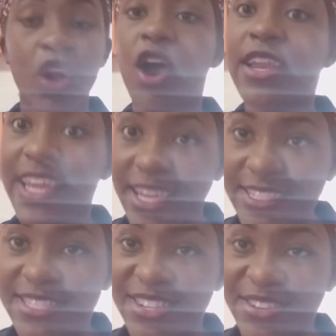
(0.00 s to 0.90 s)
On
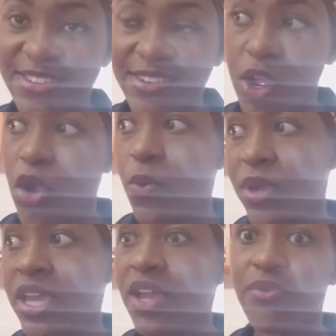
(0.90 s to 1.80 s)
Easter,
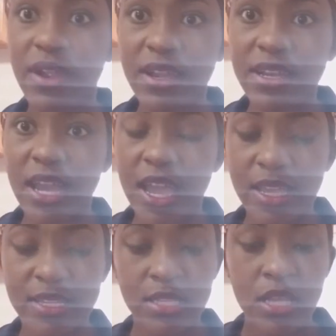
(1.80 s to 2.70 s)
we
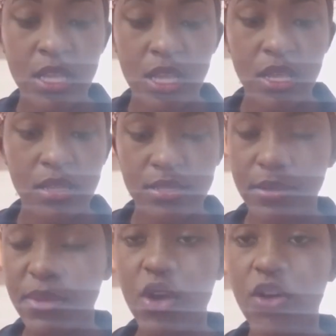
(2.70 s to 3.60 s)
recognize
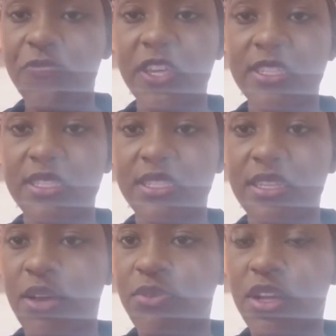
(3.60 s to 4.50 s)
some big old feast
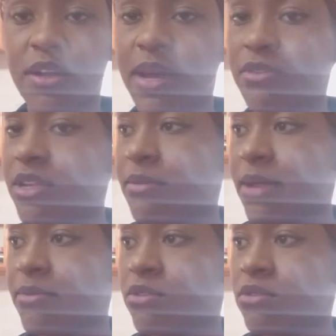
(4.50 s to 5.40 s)
that we talk about in the
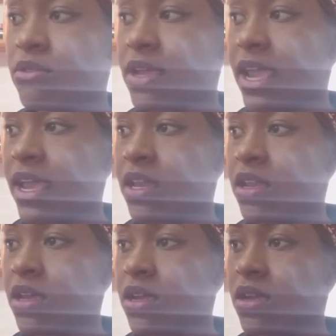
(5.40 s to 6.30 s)
Bible,
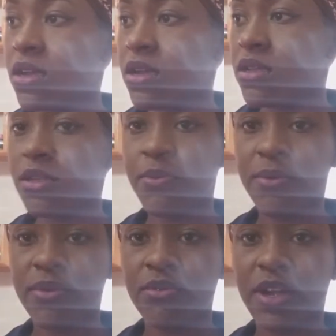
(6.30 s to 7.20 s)
and some
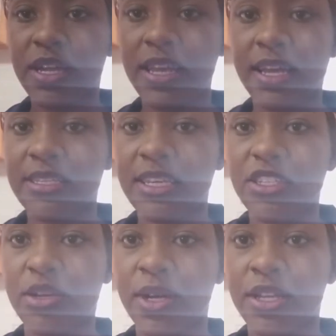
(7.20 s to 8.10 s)
people recognize the
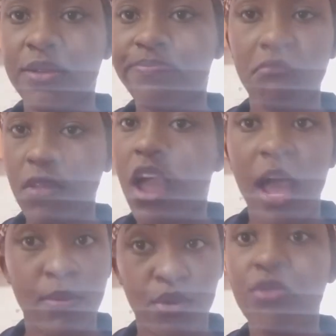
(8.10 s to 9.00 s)
Easter Bunny.
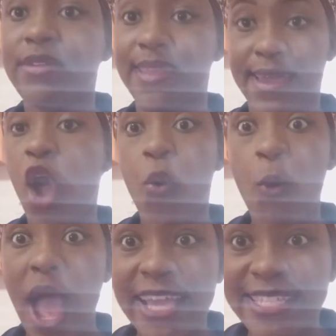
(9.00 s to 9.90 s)
I'm cool with that.
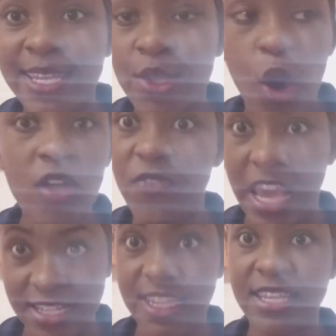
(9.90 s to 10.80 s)
Why is it on
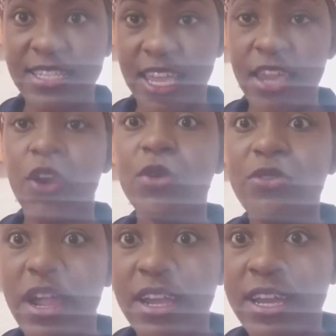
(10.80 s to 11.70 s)
Valentine's Day we
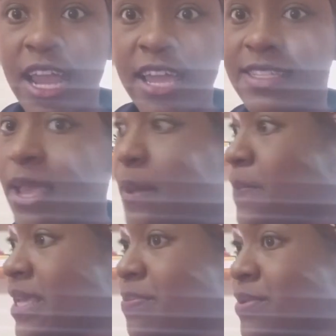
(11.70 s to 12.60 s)
recognize
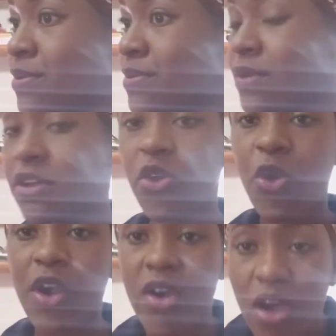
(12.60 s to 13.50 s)
people
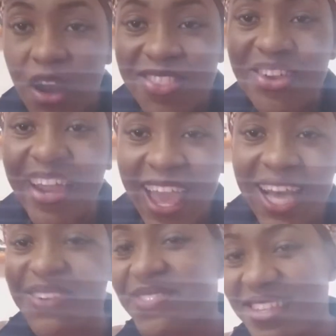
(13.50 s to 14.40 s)
or other
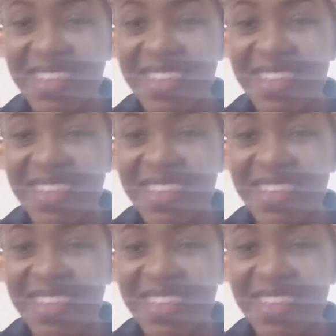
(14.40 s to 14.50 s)
halves?